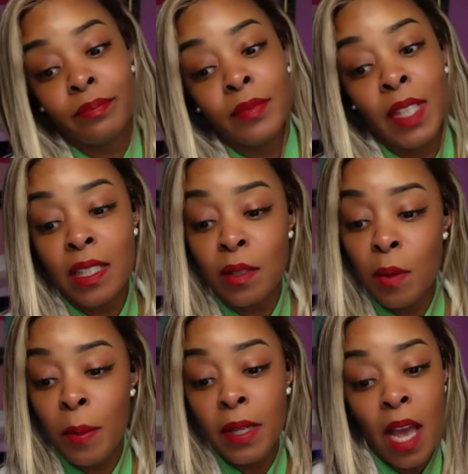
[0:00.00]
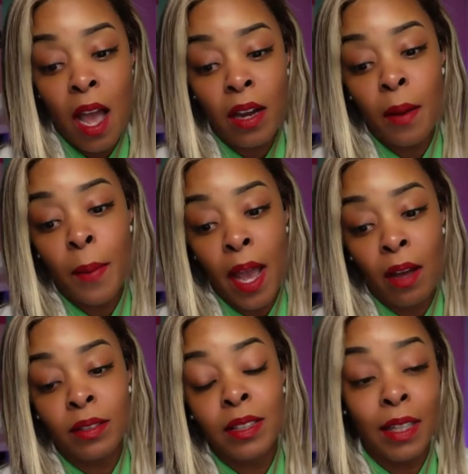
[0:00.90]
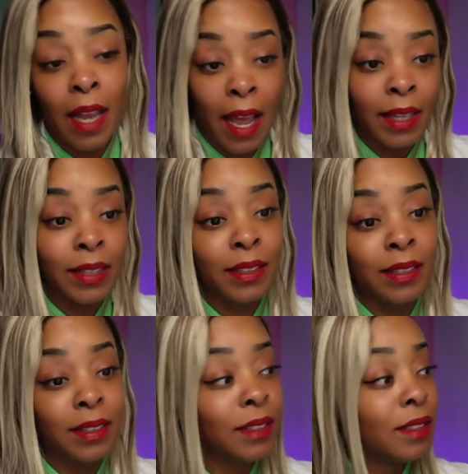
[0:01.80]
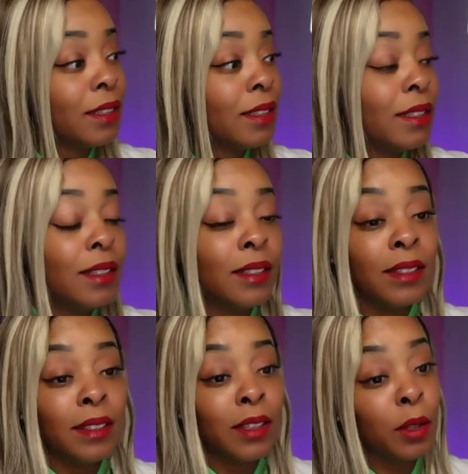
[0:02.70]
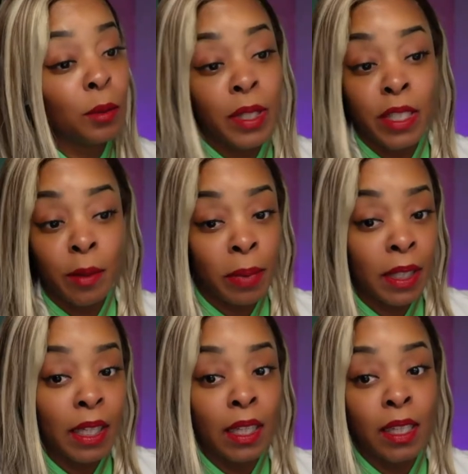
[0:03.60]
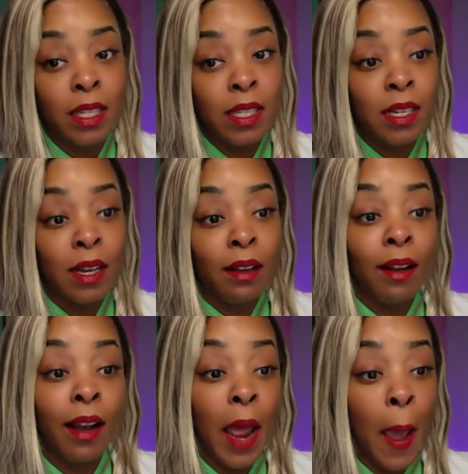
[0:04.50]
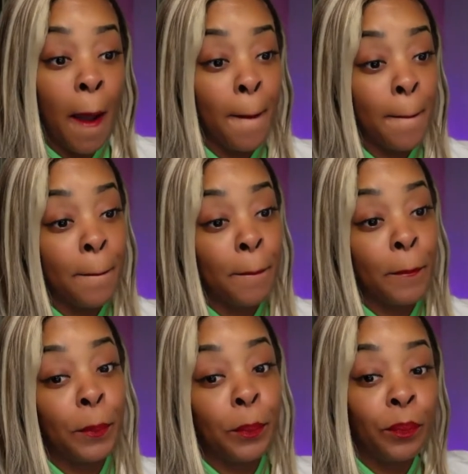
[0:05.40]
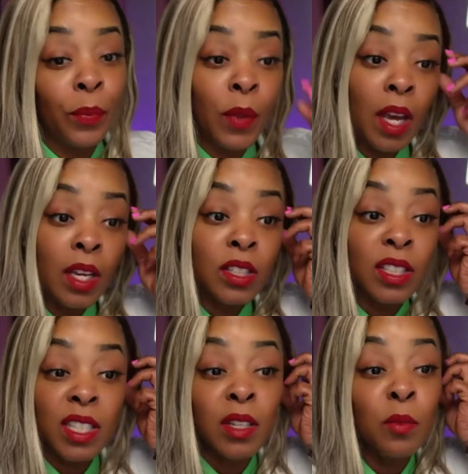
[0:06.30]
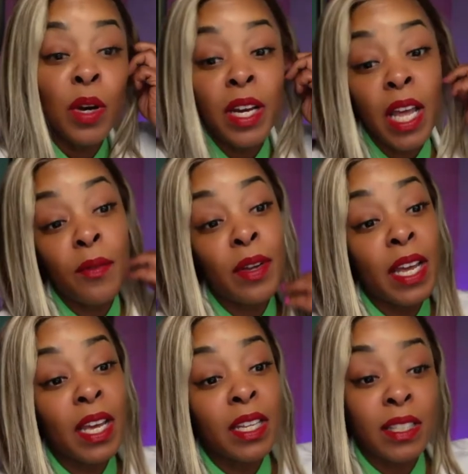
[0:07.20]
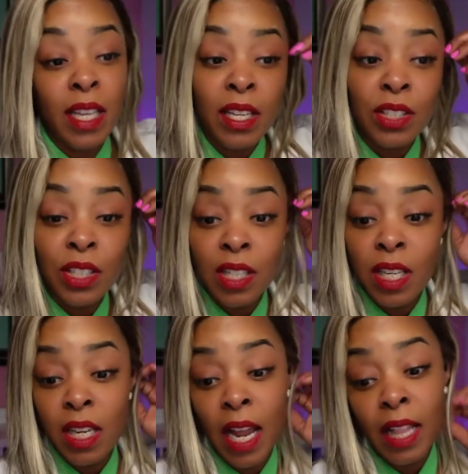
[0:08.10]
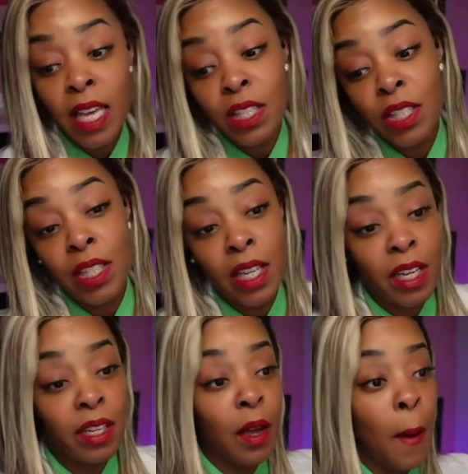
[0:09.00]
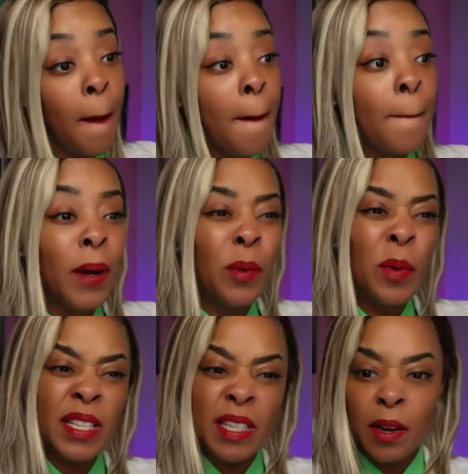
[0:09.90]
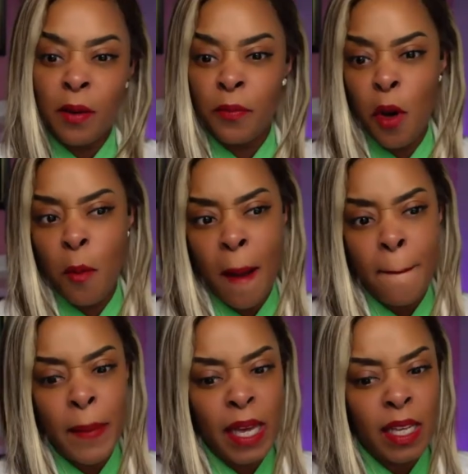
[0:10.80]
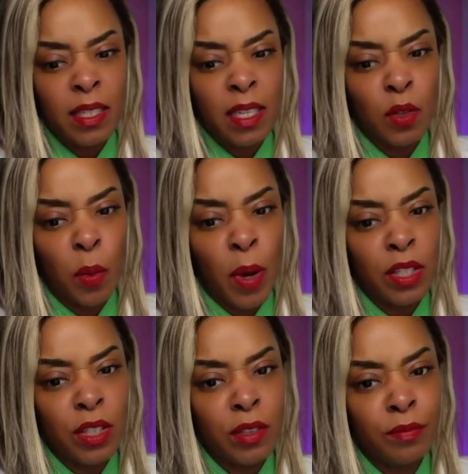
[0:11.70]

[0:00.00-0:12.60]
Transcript: This is what we're talking about tonight. Caresha, please. Now, she whatever they say she did, I think she did it, but was it for my man situation?